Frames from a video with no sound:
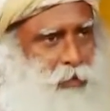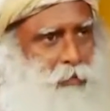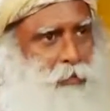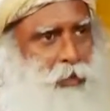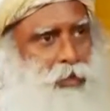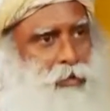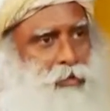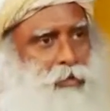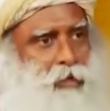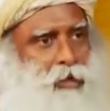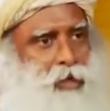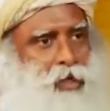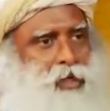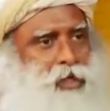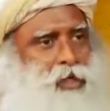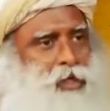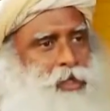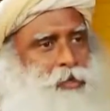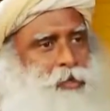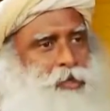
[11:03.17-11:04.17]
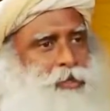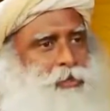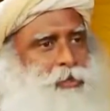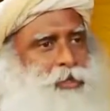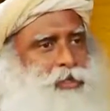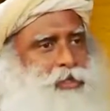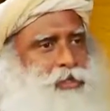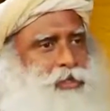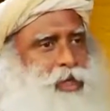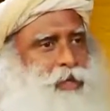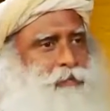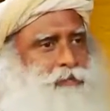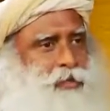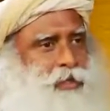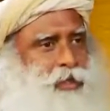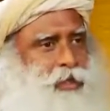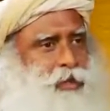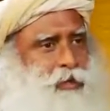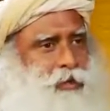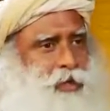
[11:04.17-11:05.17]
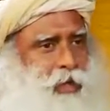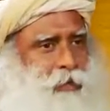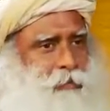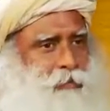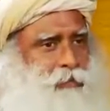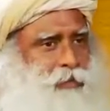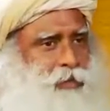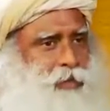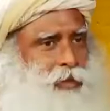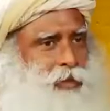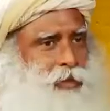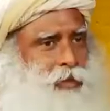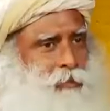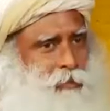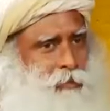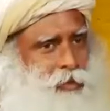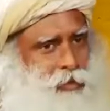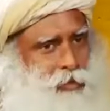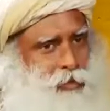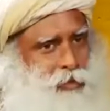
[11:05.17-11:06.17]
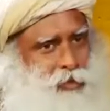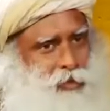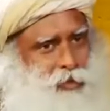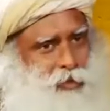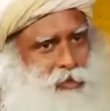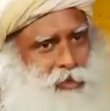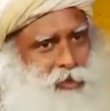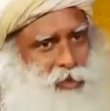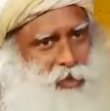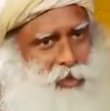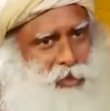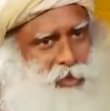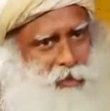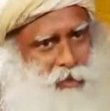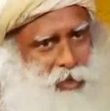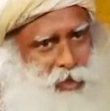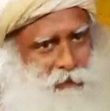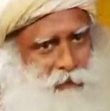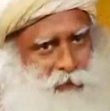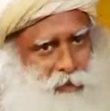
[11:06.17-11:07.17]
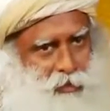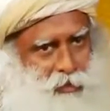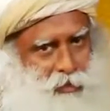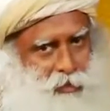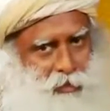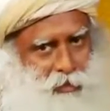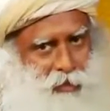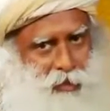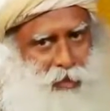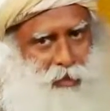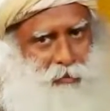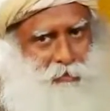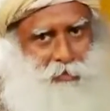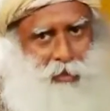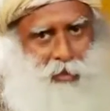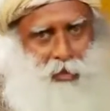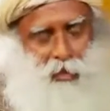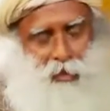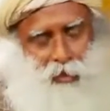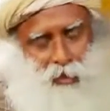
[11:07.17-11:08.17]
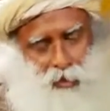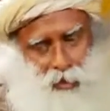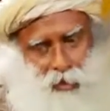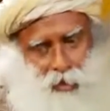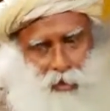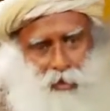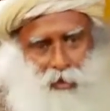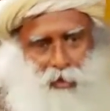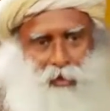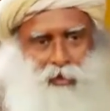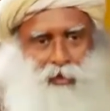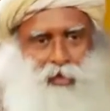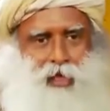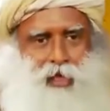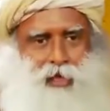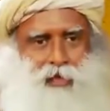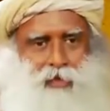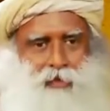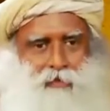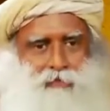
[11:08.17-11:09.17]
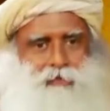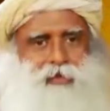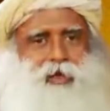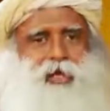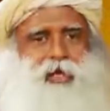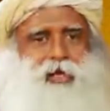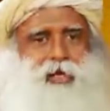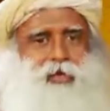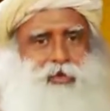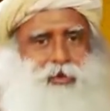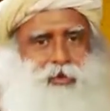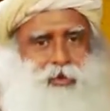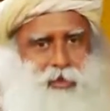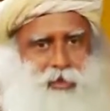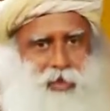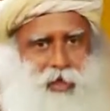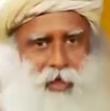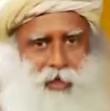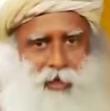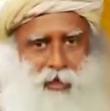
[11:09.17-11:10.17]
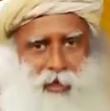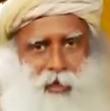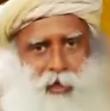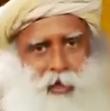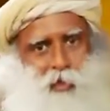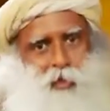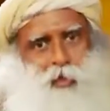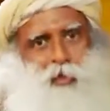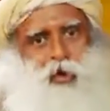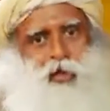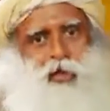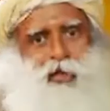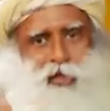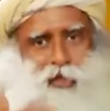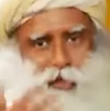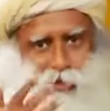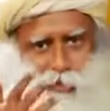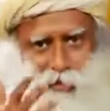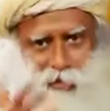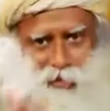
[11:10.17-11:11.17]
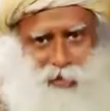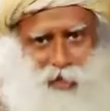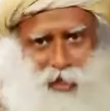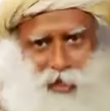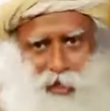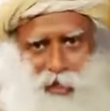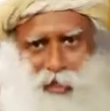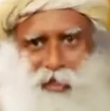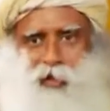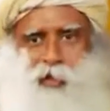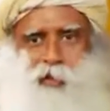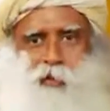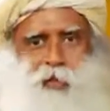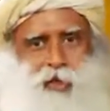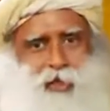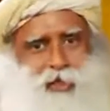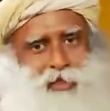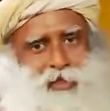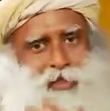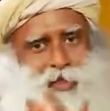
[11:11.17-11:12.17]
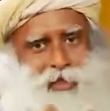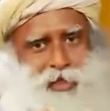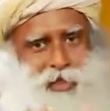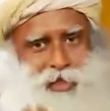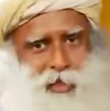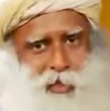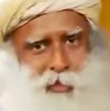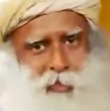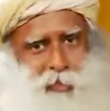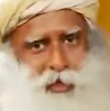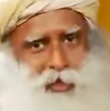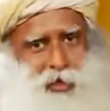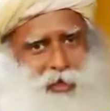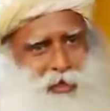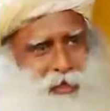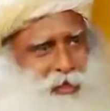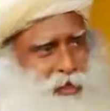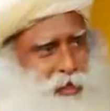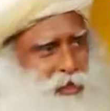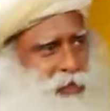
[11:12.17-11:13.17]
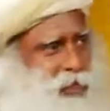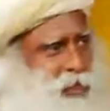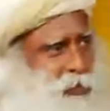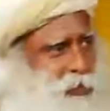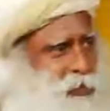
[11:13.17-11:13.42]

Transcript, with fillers: But do not underestimate this half a kilogram because to sell this half a kilogram, he understands where he should stand, what he should say, what is the current politics,